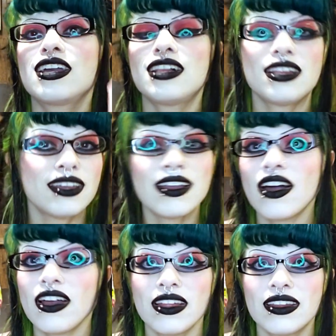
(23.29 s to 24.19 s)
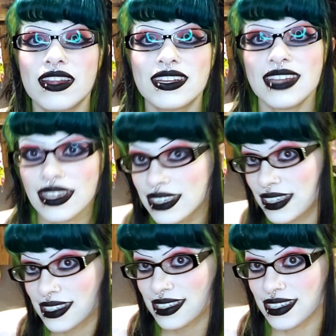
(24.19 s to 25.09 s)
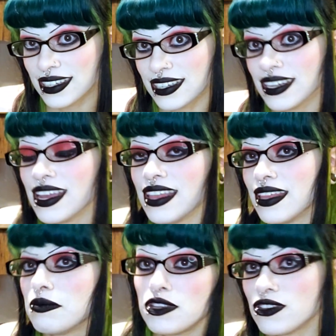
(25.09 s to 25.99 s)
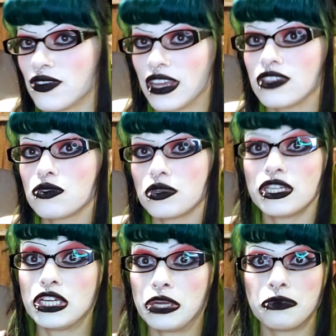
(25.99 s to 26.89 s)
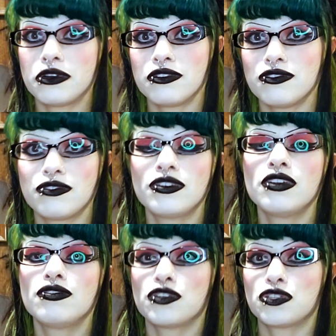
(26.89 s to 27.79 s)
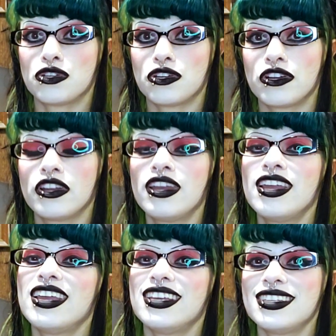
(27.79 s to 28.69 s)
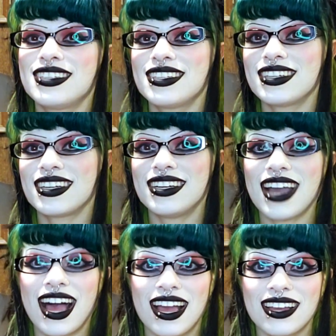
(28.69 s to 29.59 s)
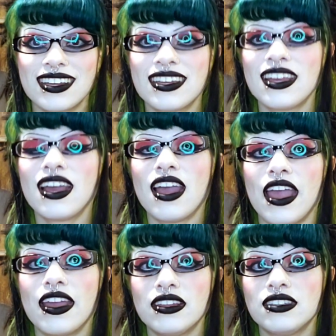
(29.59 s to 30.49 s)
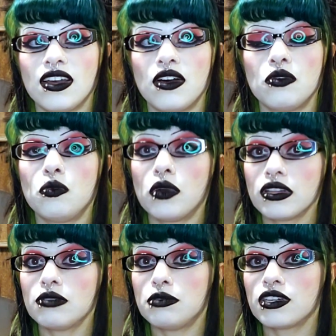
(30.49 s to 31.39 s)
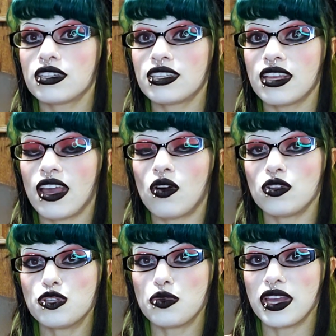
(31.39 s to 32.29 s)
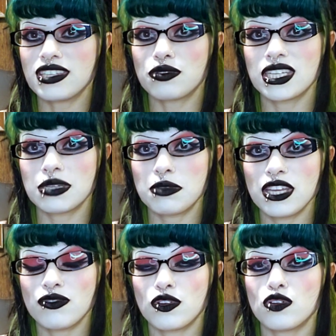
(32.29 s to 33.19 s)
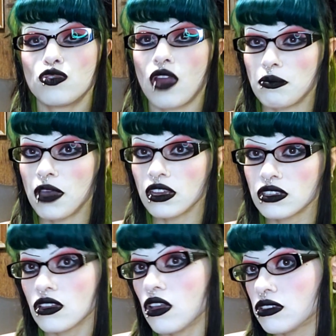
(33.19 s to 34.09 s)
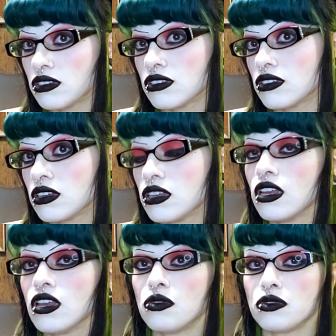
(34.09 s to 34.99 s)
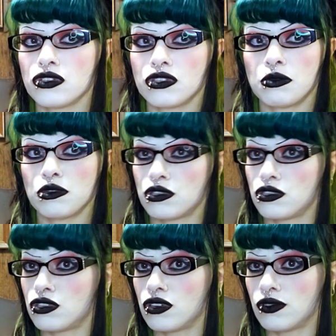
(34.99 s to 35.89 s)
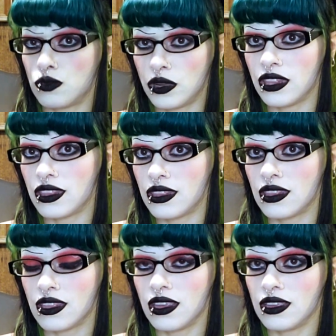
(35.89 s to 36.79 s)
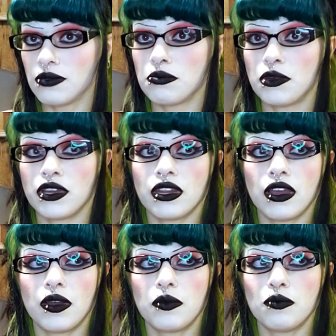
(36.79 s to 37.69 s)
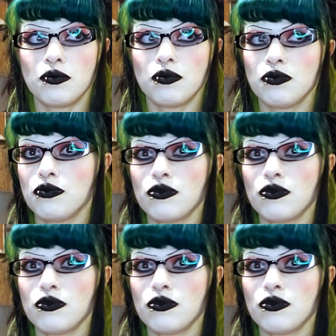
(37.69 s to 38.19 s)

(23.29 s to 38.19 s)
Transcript: Klingon delicacy that most fans would know of for sure is gagh and uh, one of the books also has a recipe for grapok sauce, which you're supposed to serve with it, but um,